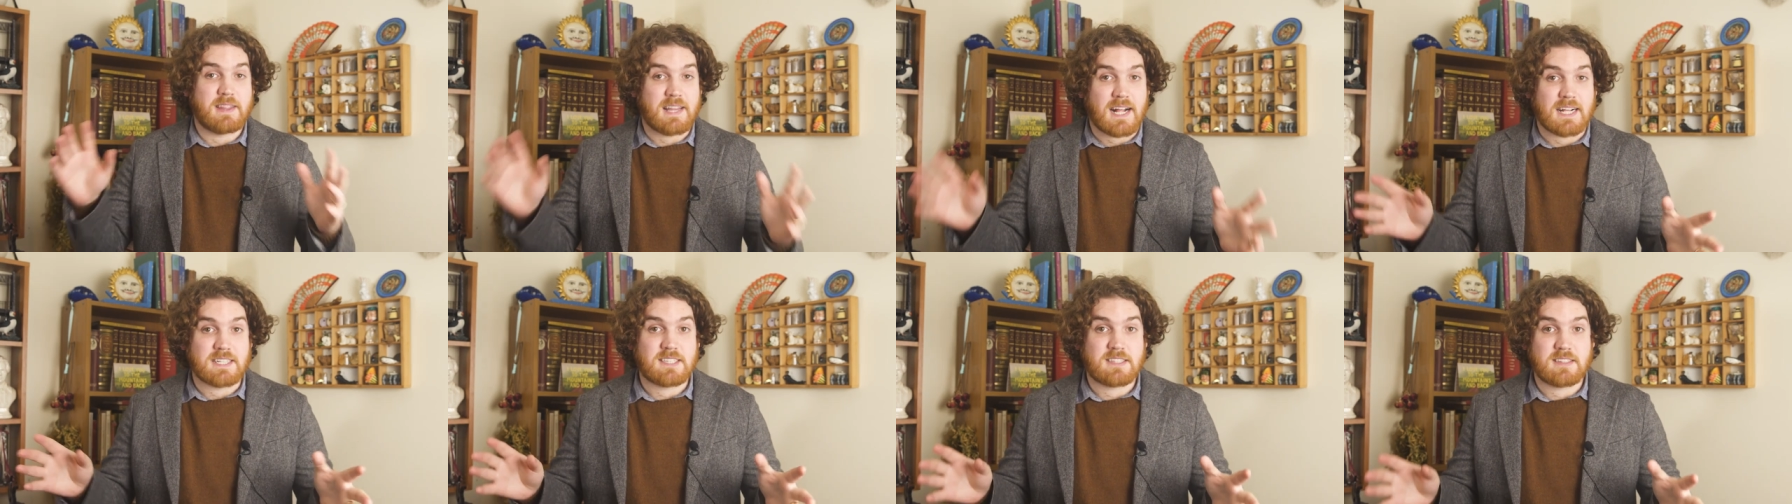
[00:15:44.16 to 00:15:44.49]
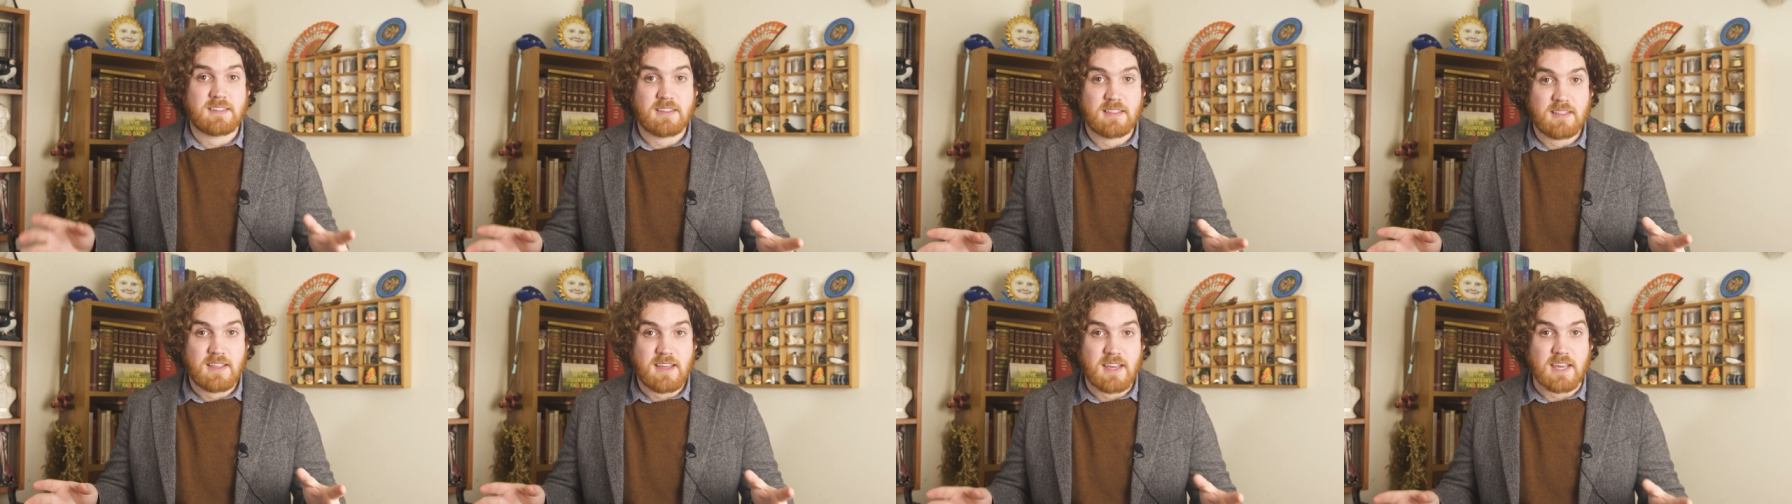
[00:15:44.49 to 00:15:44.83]
But that's
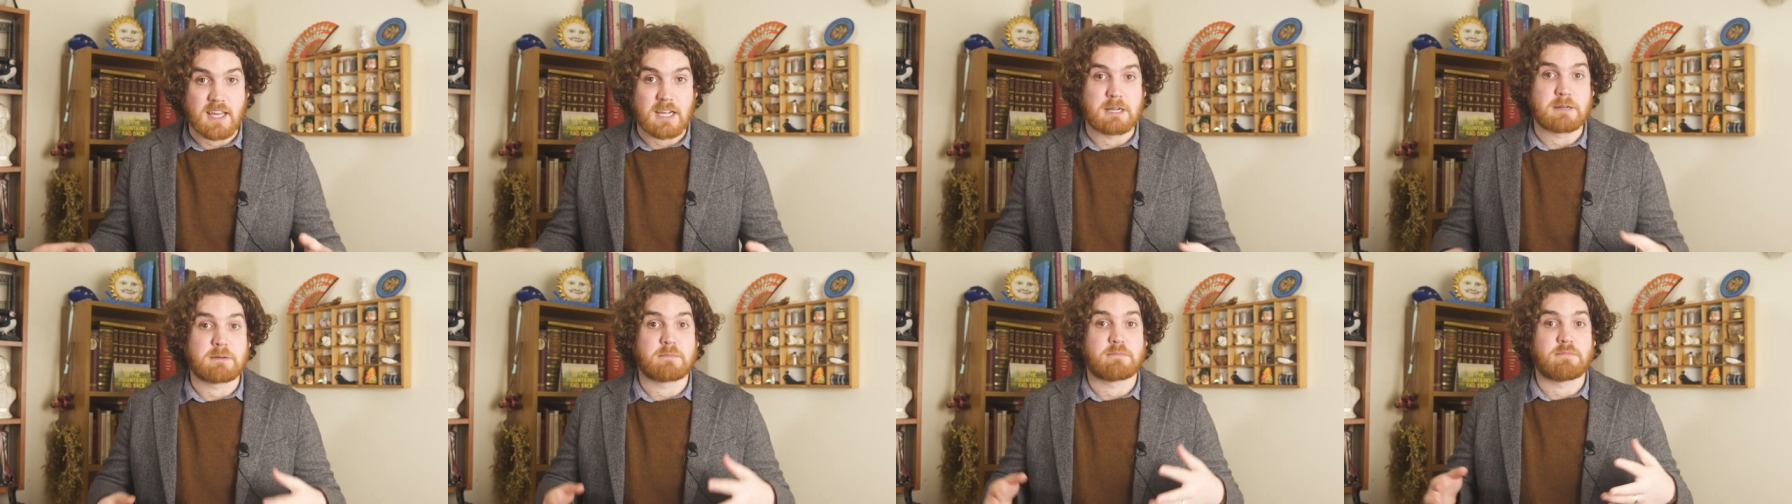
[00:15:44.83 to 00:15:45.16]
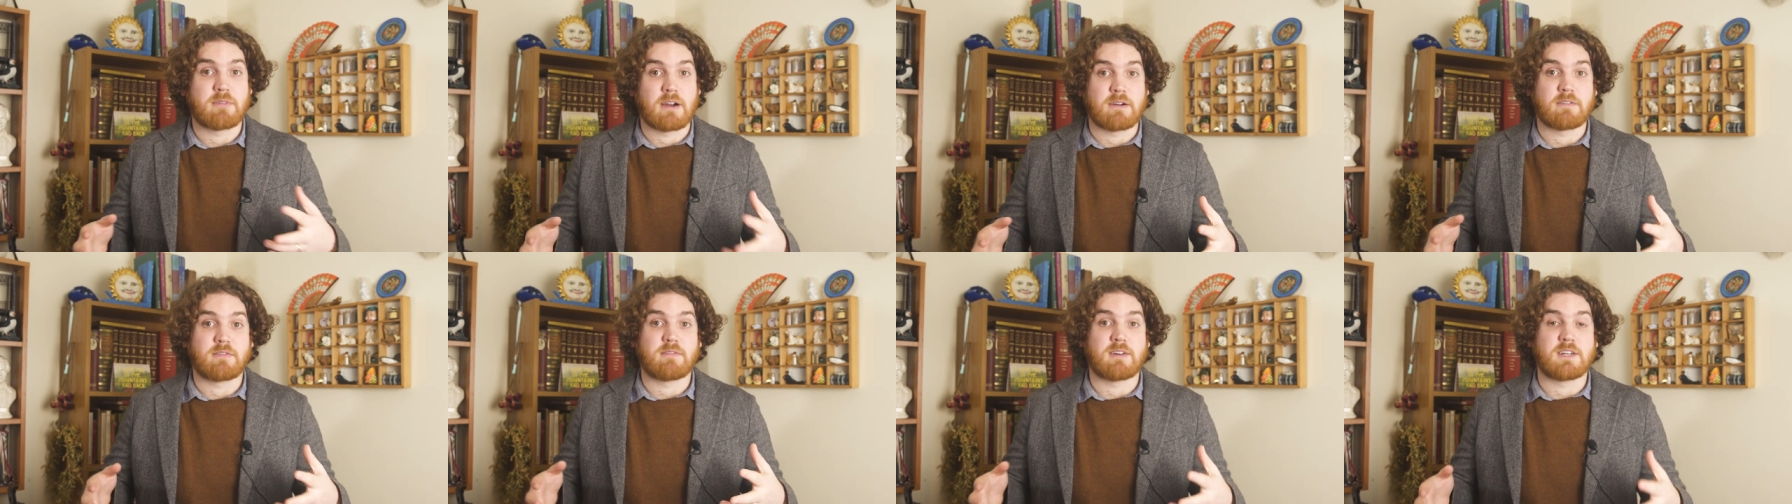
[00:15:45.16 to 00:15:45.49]
the thing,
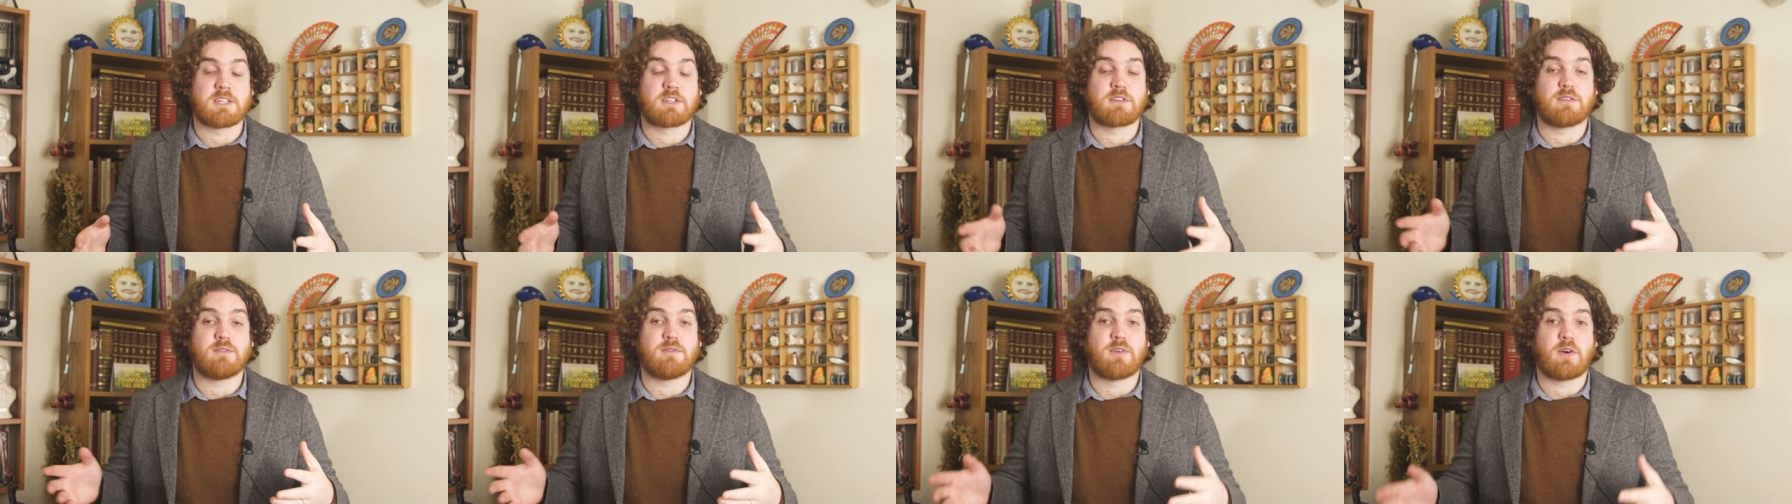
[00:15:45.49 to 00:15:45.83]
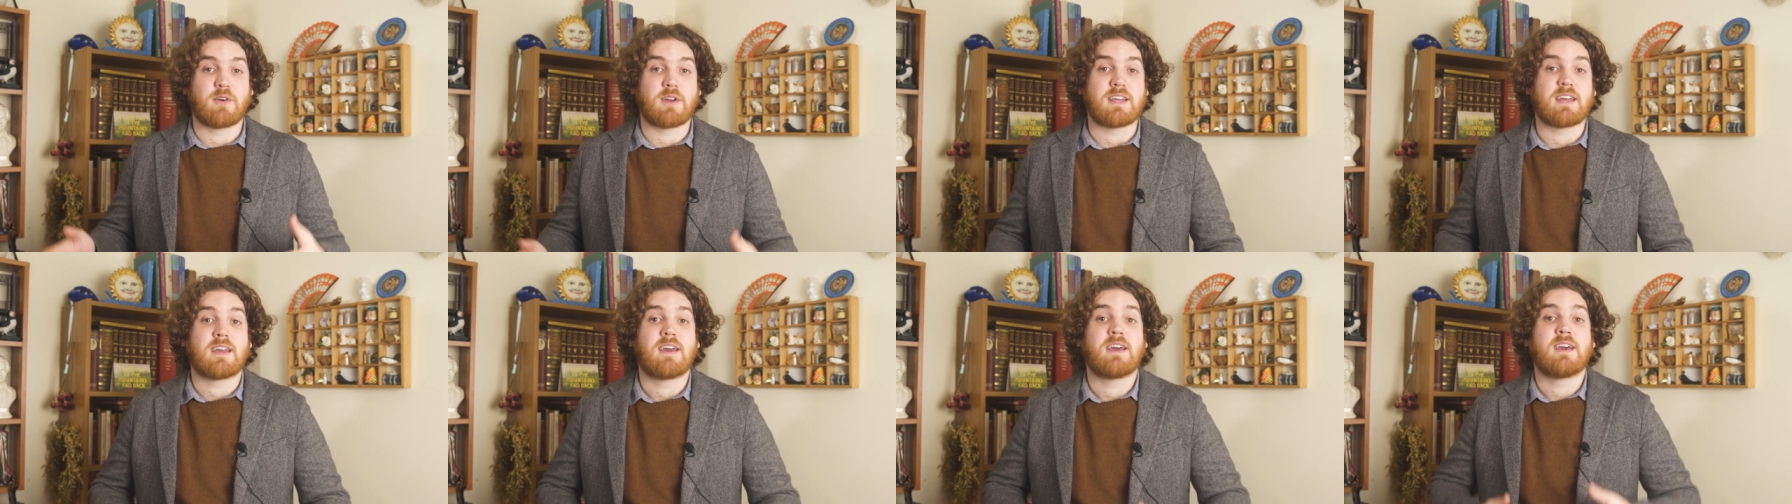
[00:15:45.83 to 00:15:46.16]
preferential
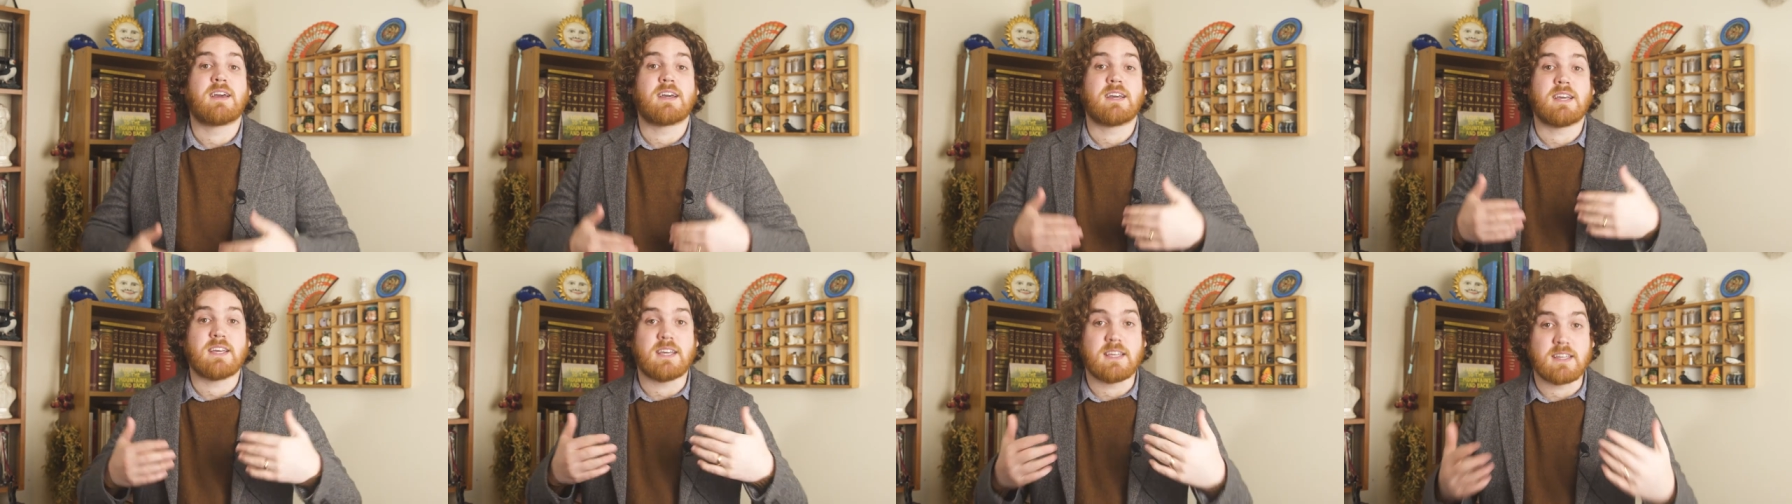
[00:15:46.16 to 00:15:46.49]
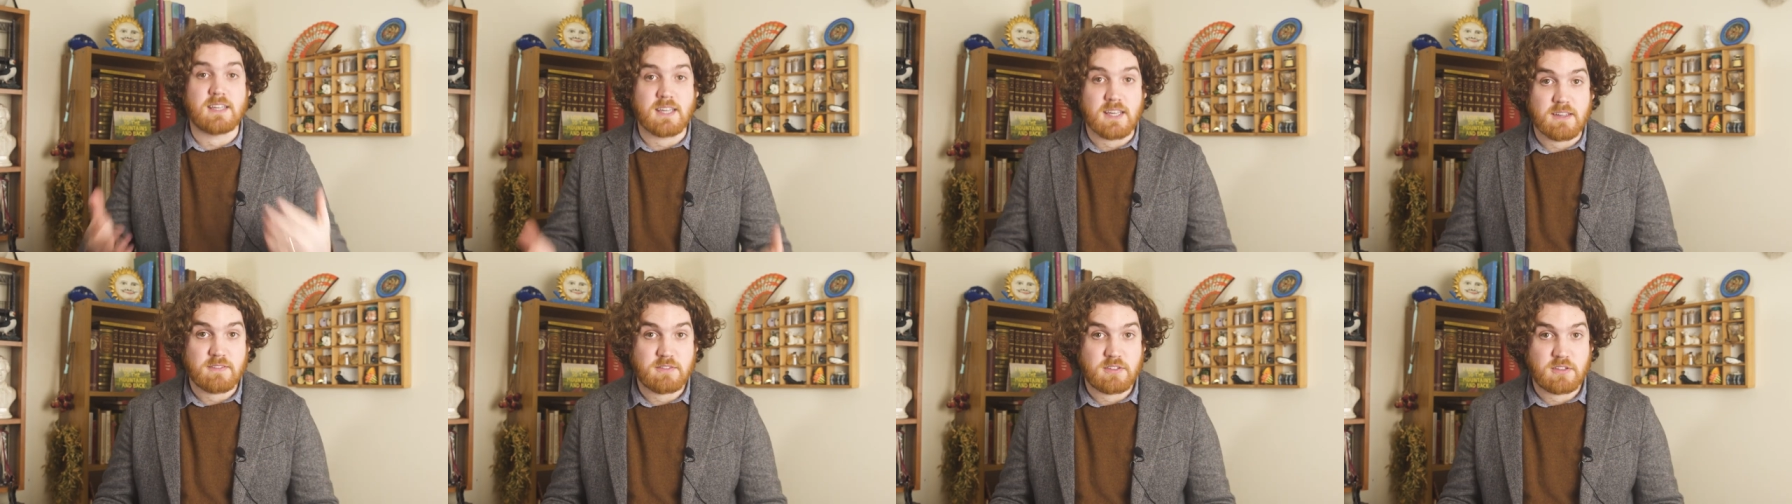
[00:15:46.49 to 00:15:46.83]
voting
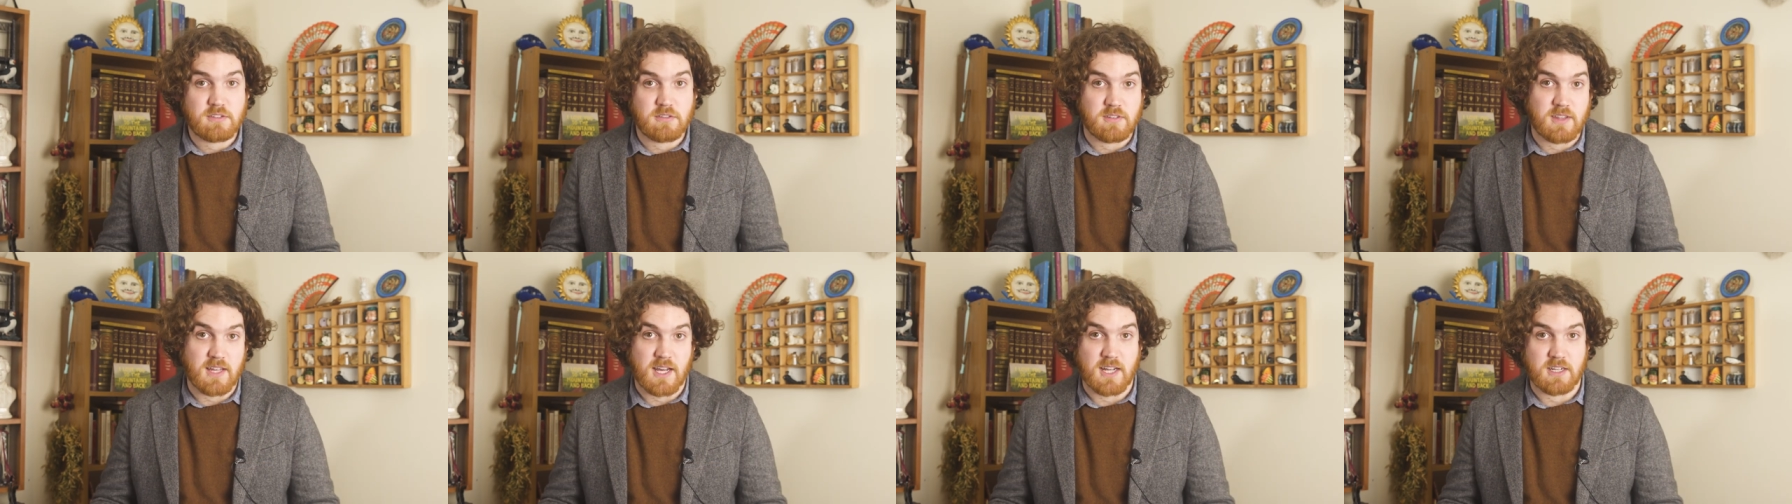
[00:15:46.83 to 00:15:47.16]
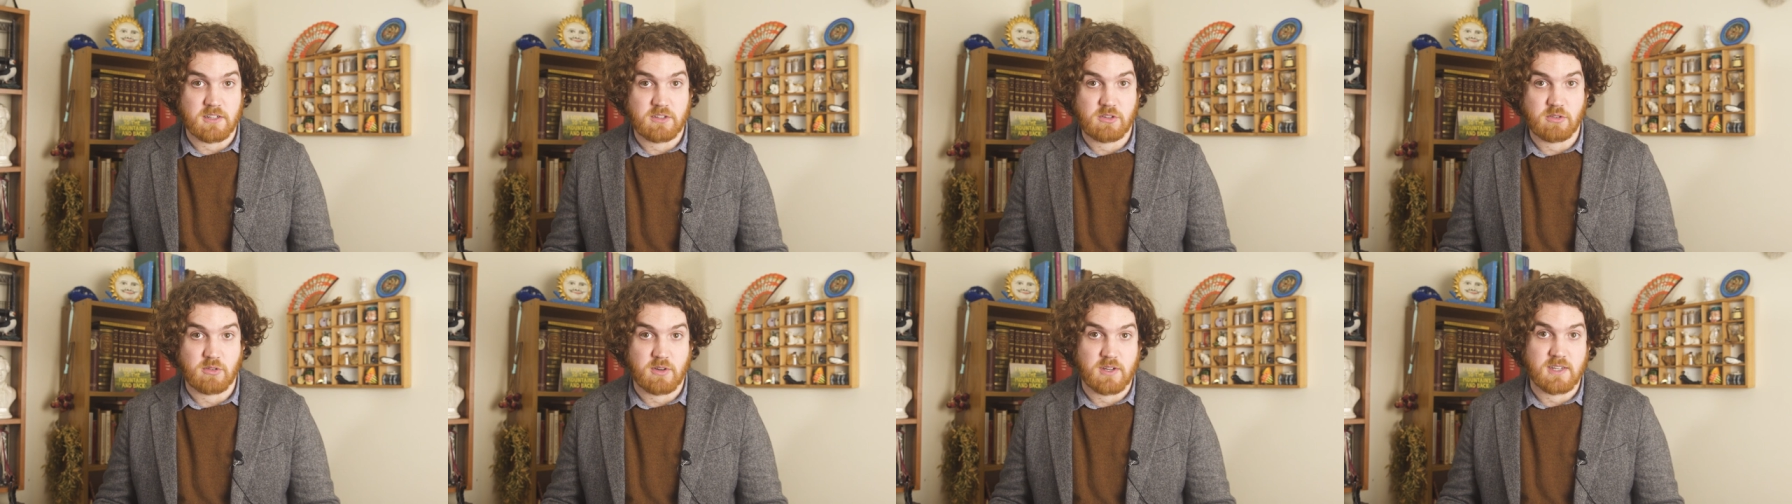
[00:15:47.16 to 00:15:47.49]
gives you
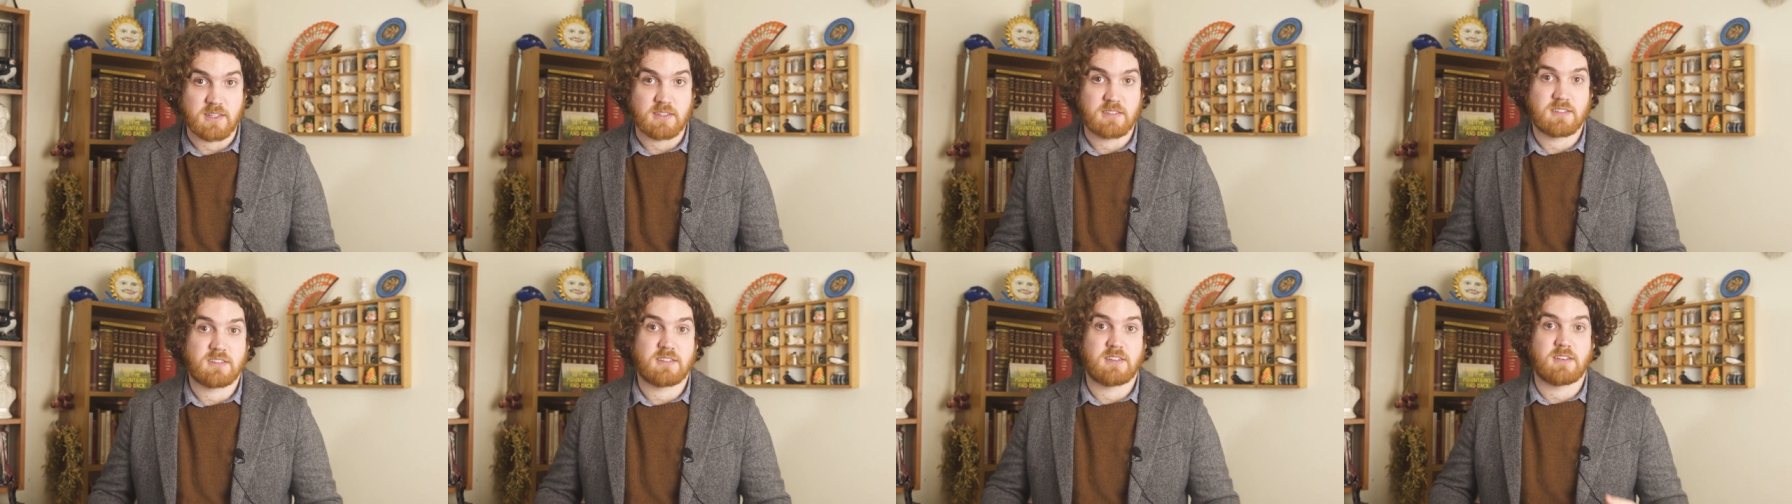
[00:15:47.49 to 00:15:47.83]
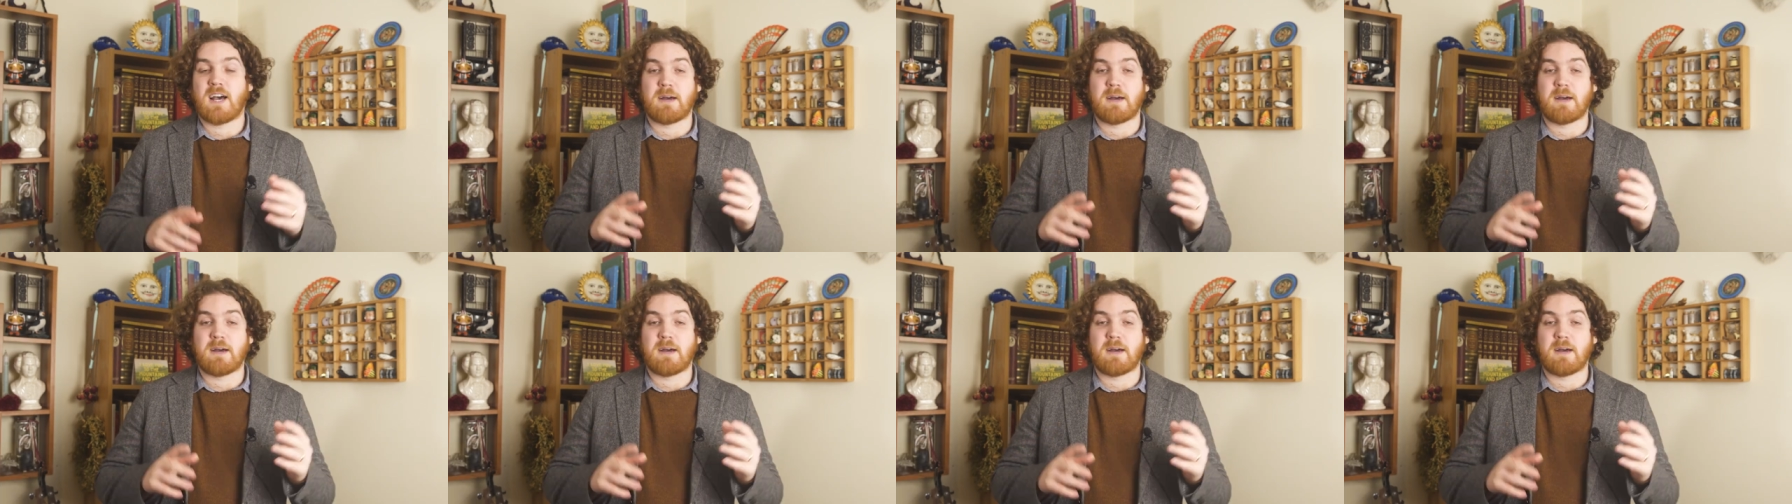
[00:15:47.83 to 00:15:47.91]
that choice.